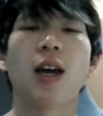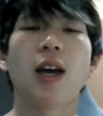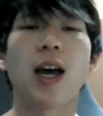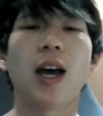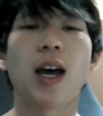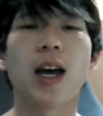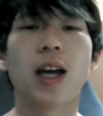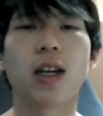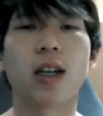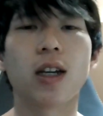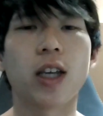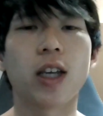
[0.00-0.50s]

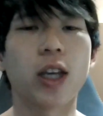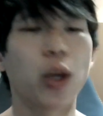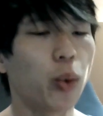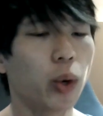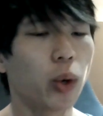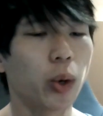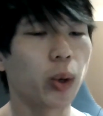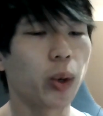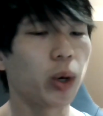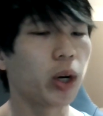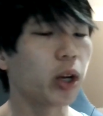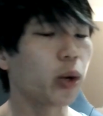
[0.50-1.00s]
And he
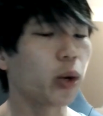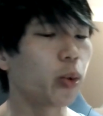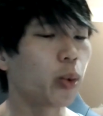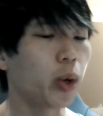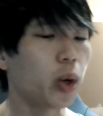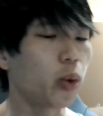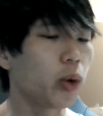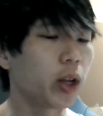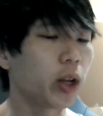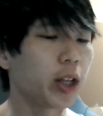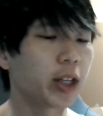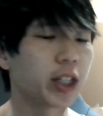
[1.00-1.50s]

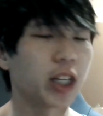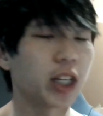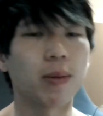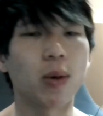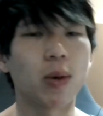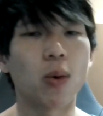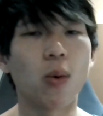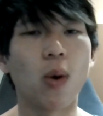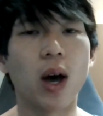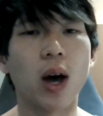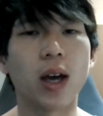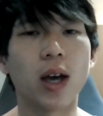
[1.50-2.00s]
wouldn't really tell
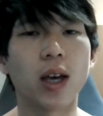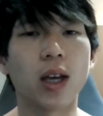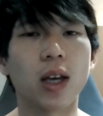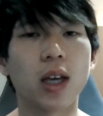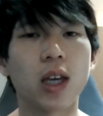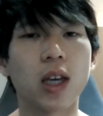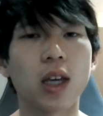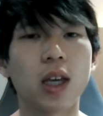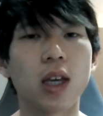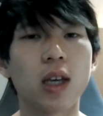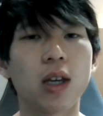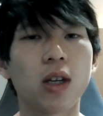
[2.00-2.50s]
me why.
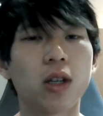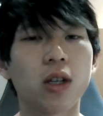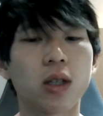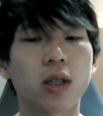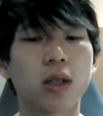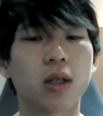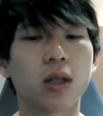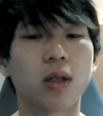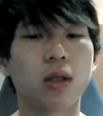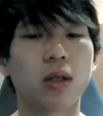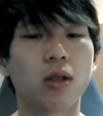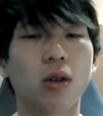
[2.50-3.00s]
He
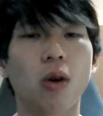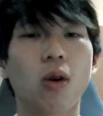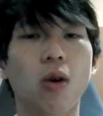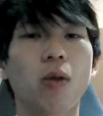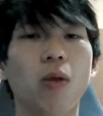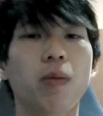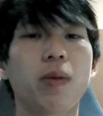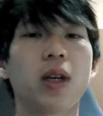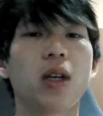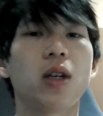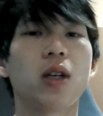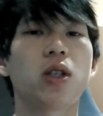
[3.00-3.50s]
just
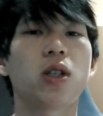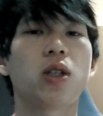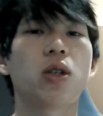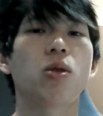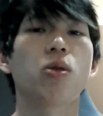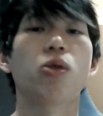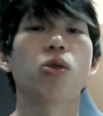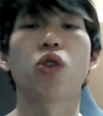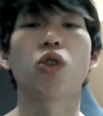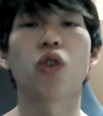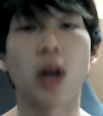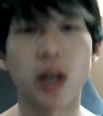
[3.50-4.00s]
told me
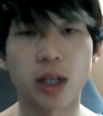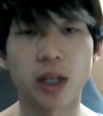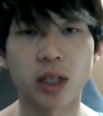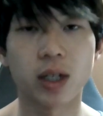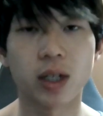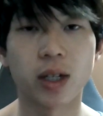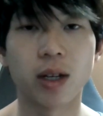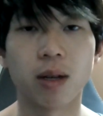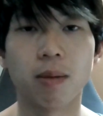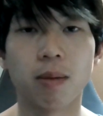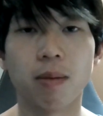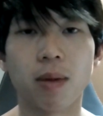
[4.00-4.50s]
to
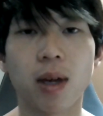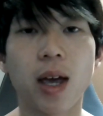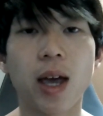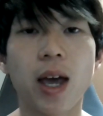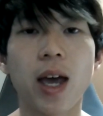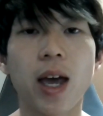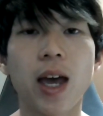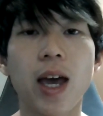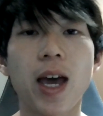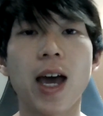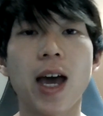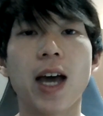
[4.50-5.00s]
trust him
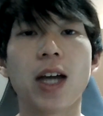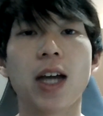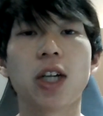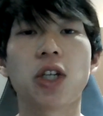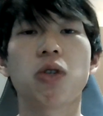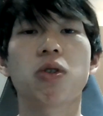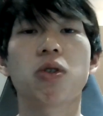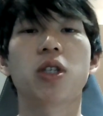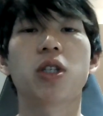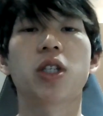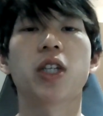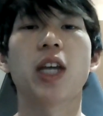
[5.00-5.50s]
and
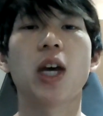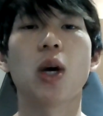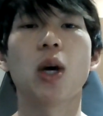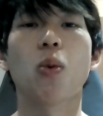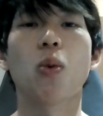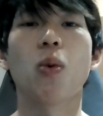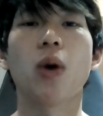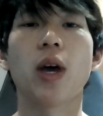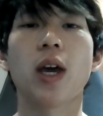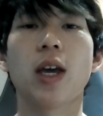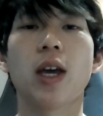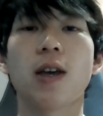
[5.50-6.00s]
to stay
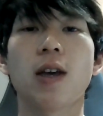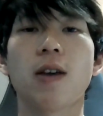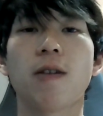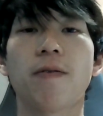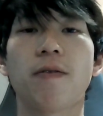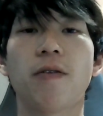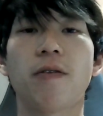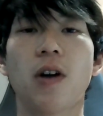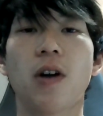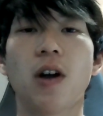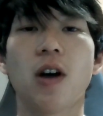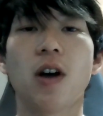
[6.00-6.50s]
away
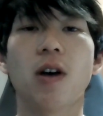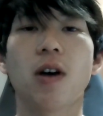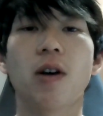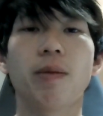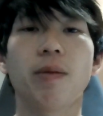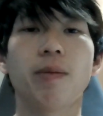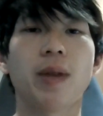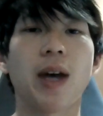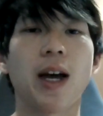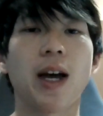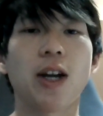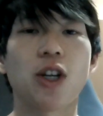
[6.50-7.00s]

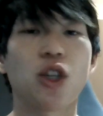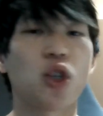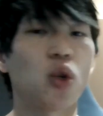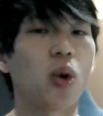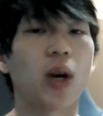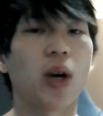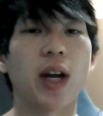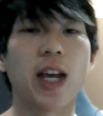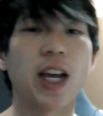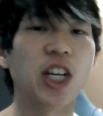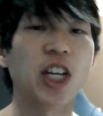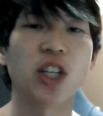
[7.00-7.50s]
from that
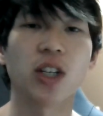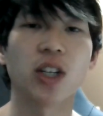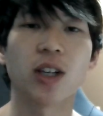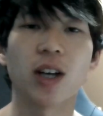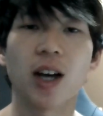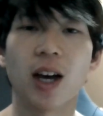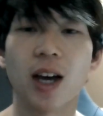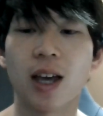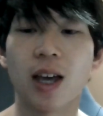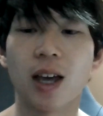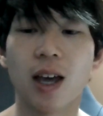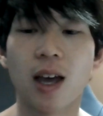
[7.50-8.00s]
short Asian
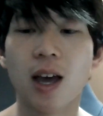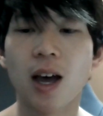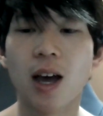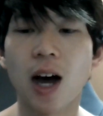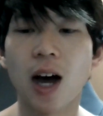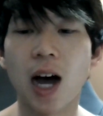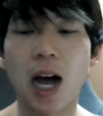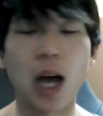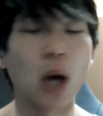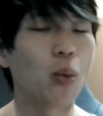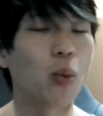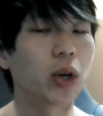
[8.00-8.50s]
guy.
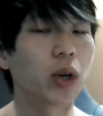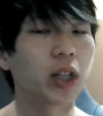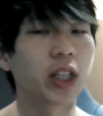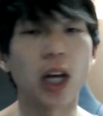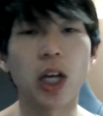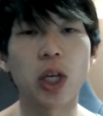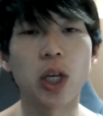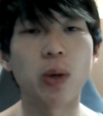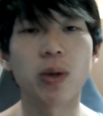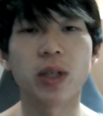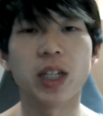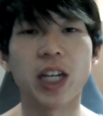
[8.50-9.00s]
I would
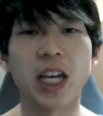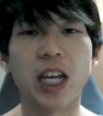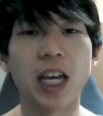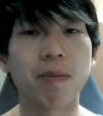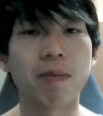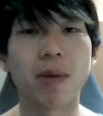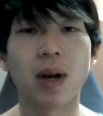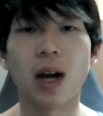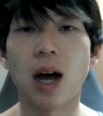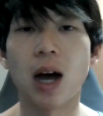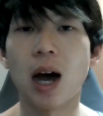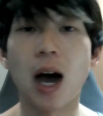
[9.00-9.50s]
tell you his
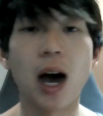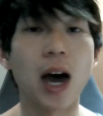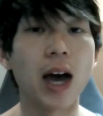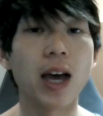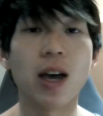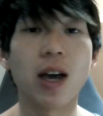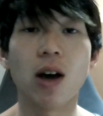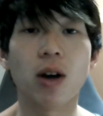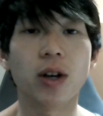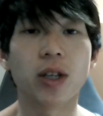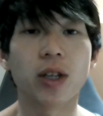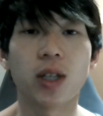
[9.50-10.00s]
name, but
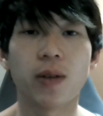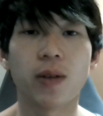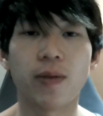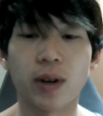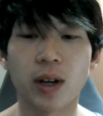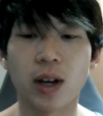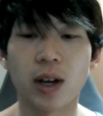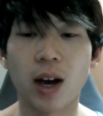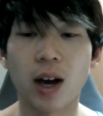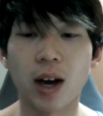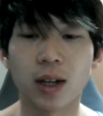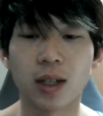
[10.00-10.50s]
I honestly
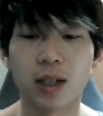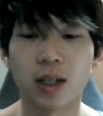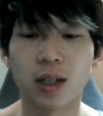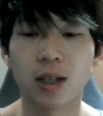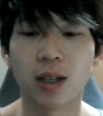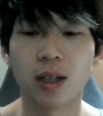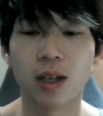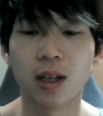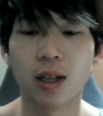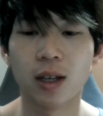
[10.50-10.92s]
forgot.